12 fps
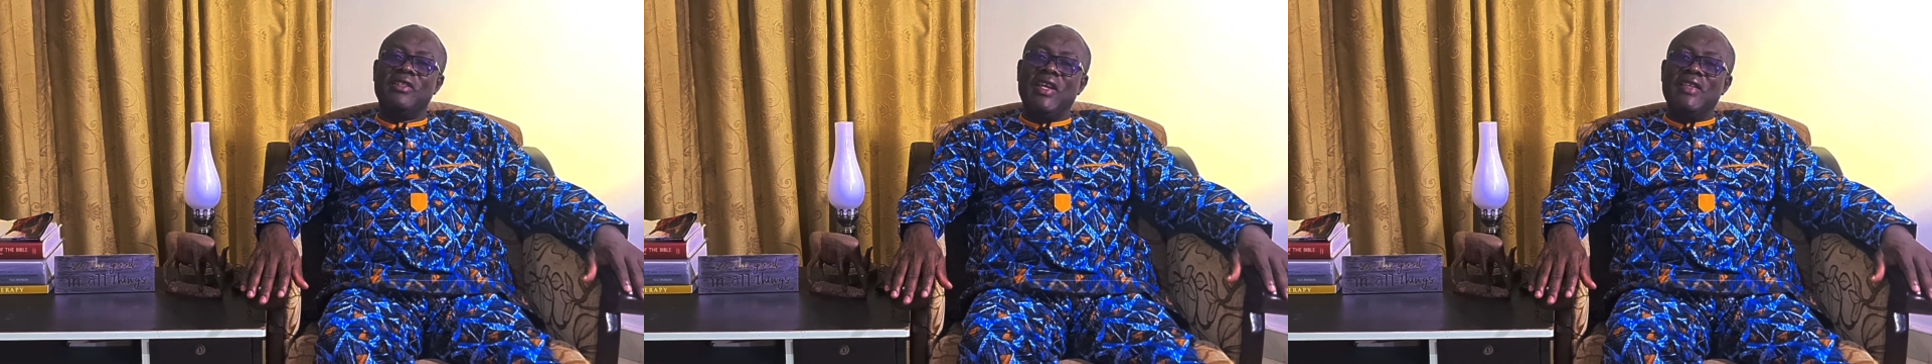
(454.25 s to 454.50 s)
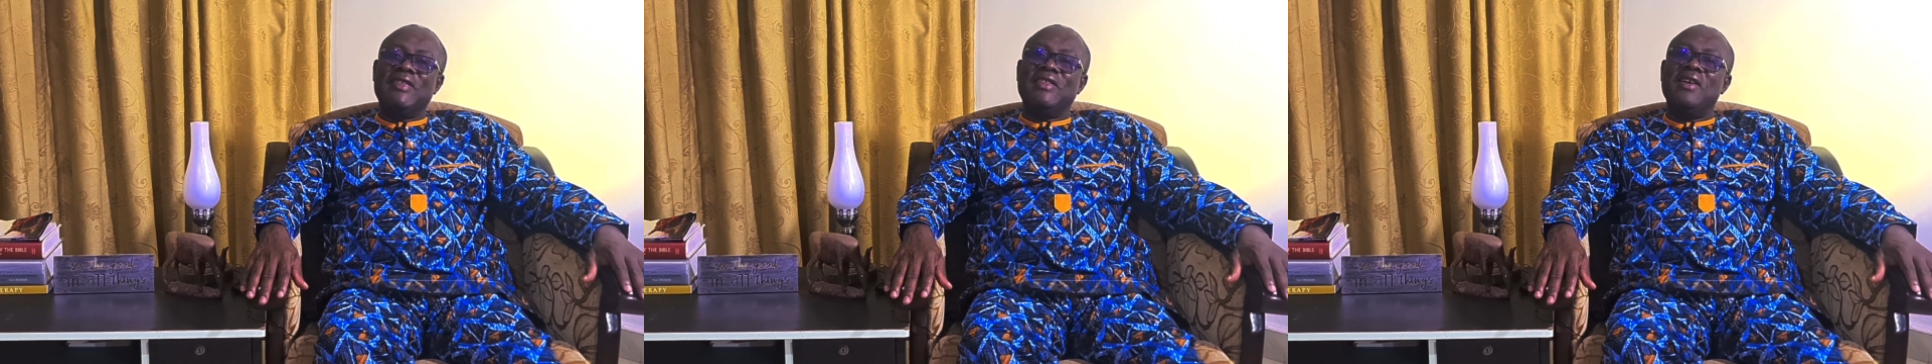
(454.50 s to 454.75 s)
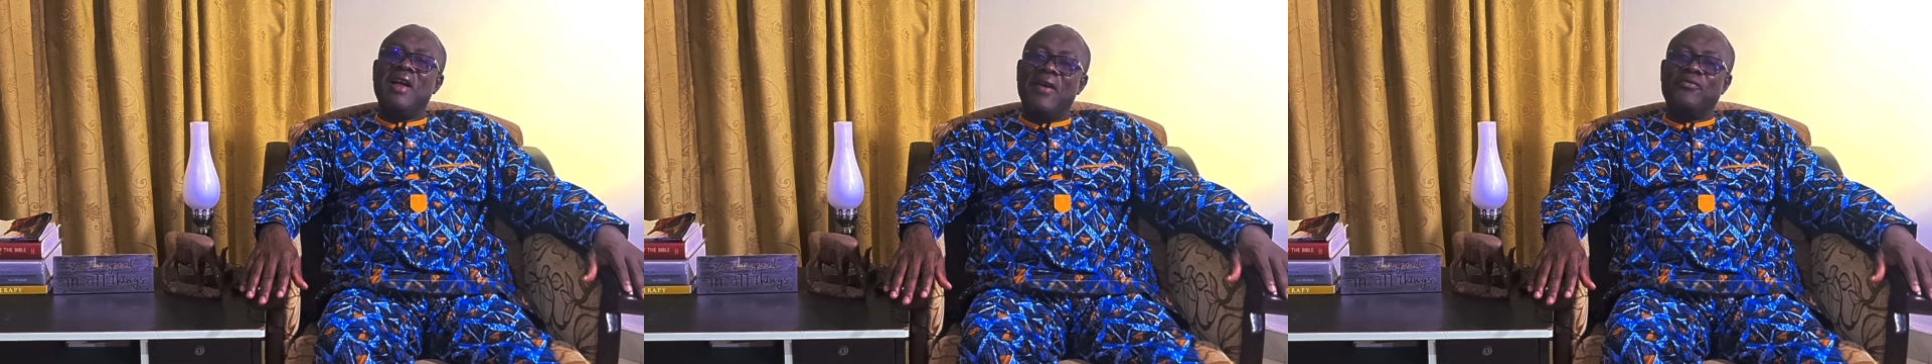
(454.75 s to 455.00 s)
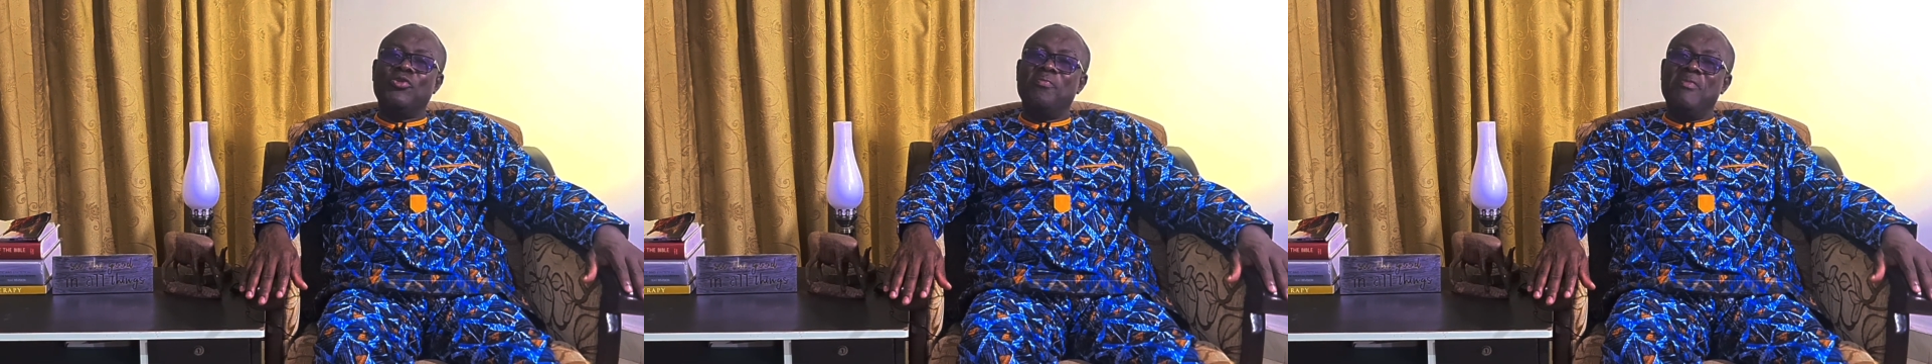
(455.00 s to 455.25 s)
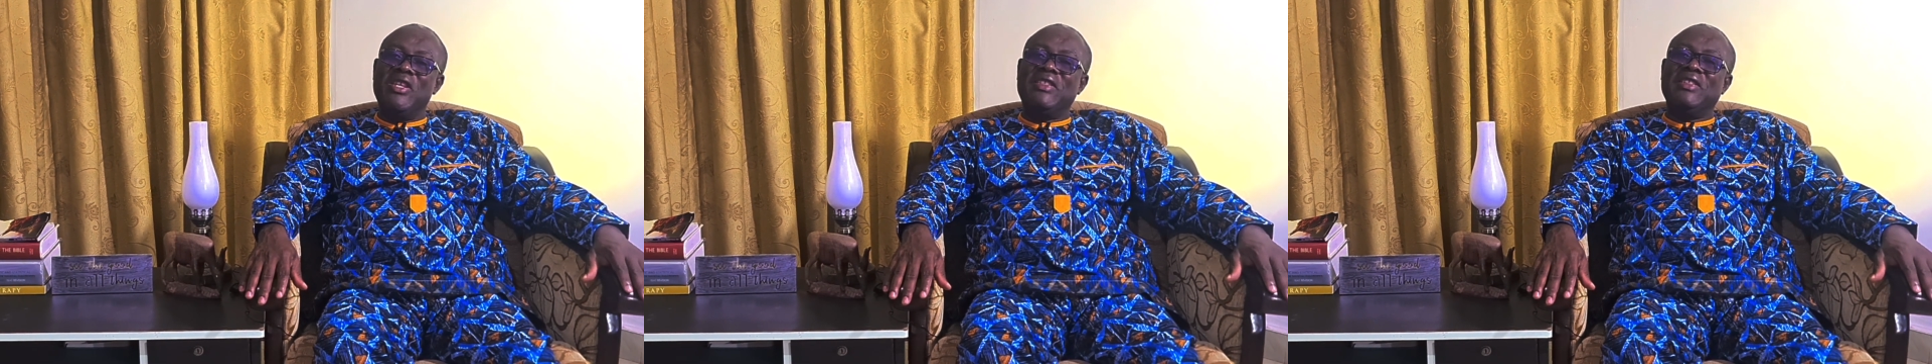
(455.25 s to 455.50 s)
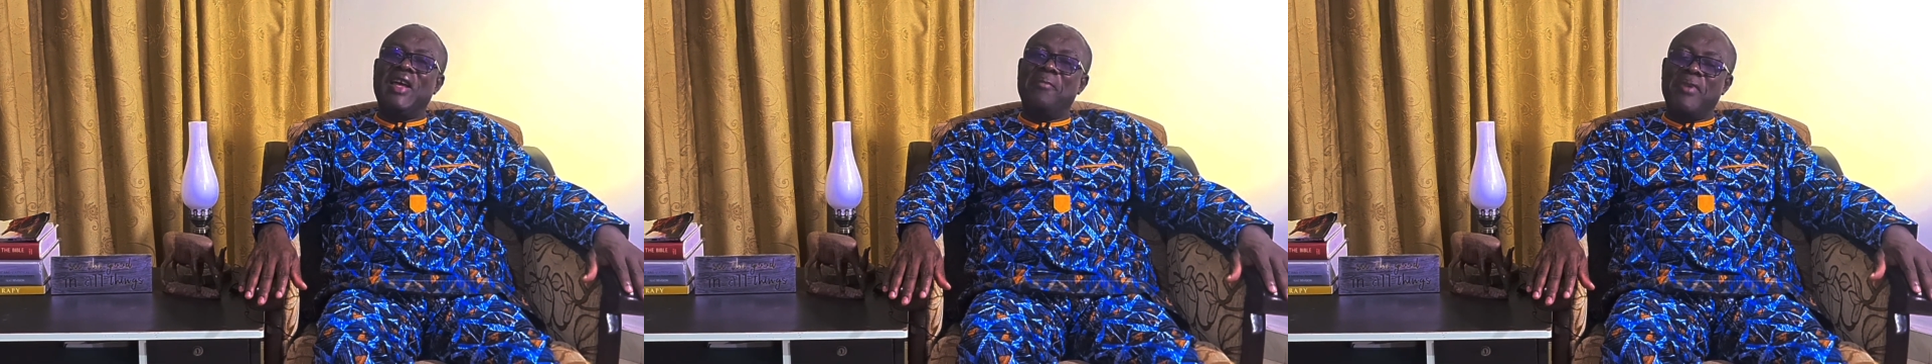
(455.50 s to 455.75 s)
They still have to meet
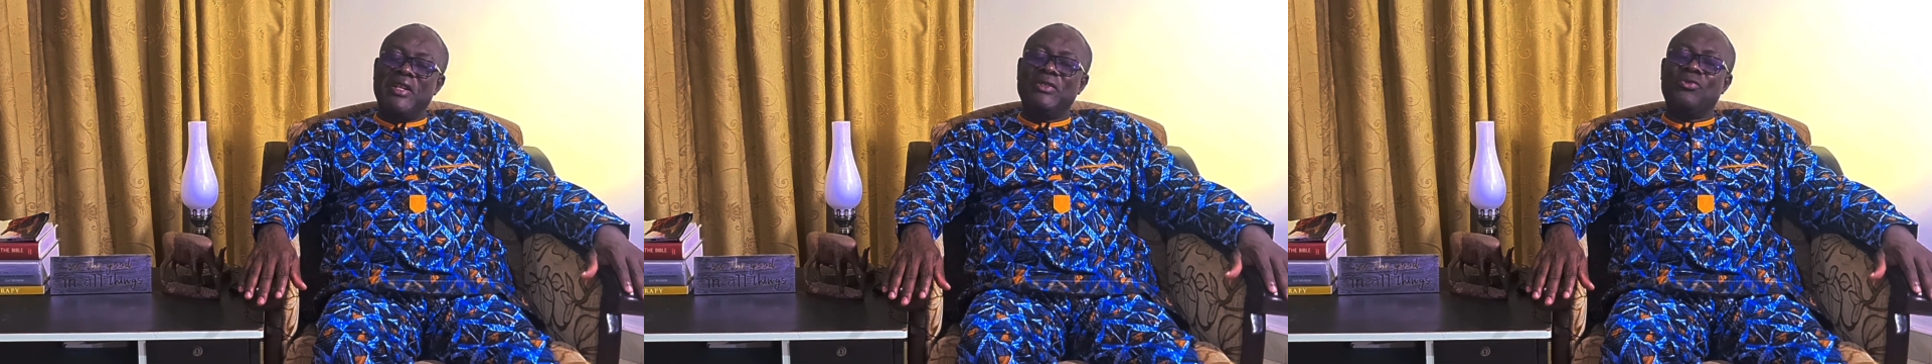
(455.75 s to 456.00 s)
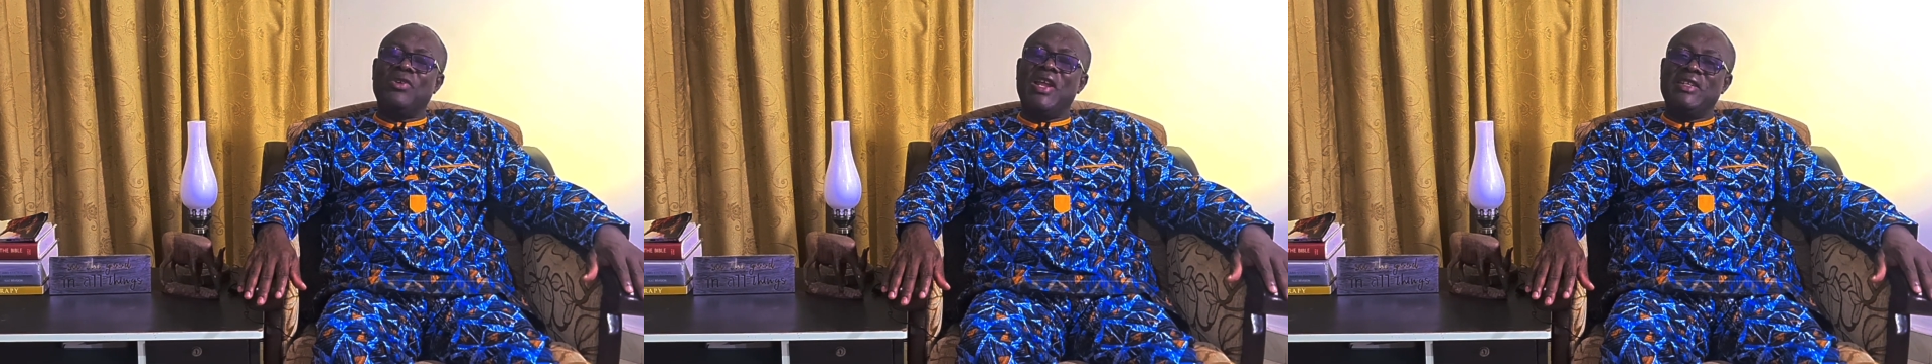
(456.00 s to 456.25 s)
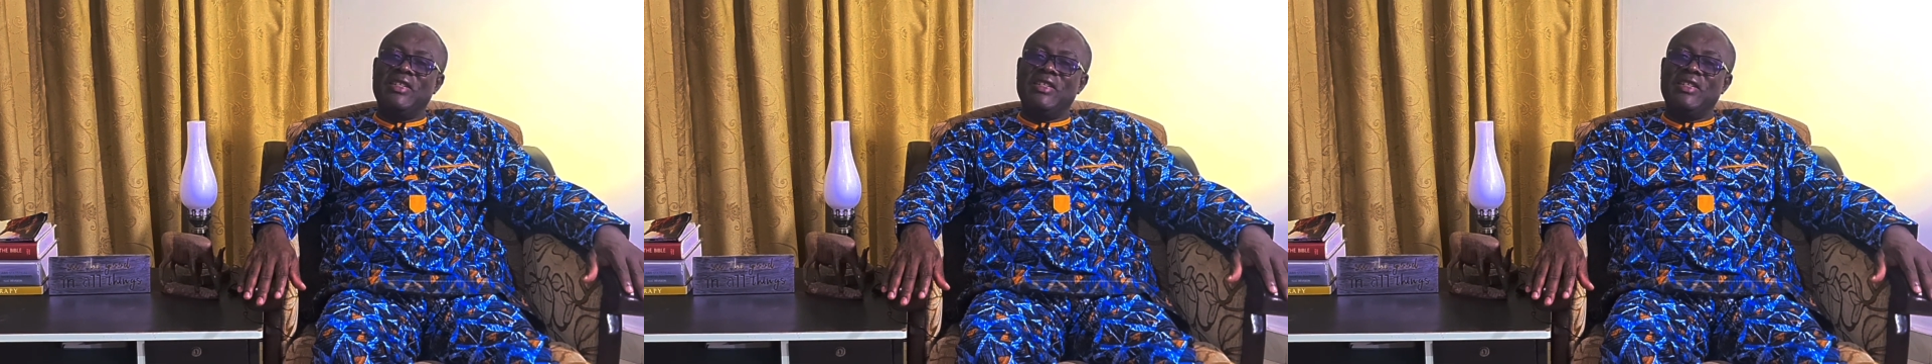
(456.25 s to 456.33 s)
that particular